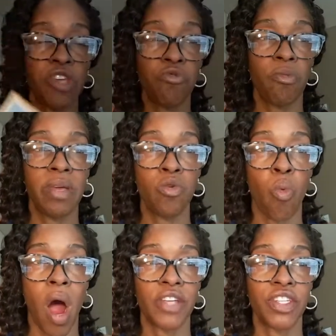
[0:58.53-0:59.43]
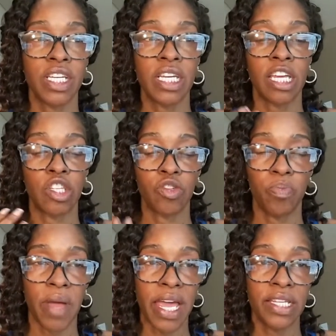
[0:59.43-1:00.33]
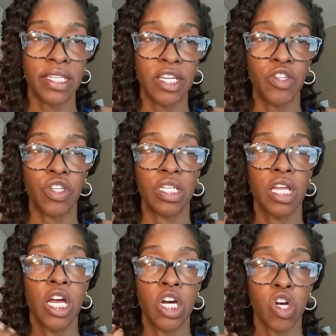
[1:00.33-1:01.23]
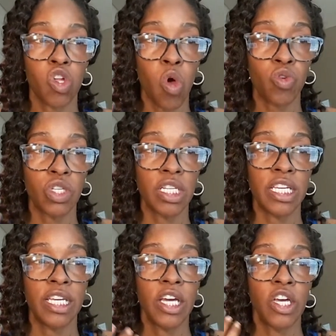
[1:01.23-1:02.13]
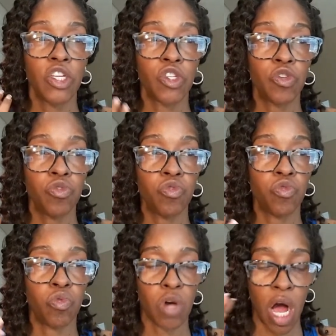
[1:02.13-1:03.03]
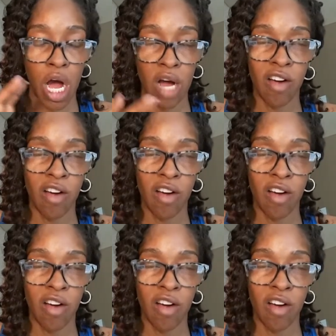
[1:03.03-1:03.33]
you will be watching and to pay attention closely to uh,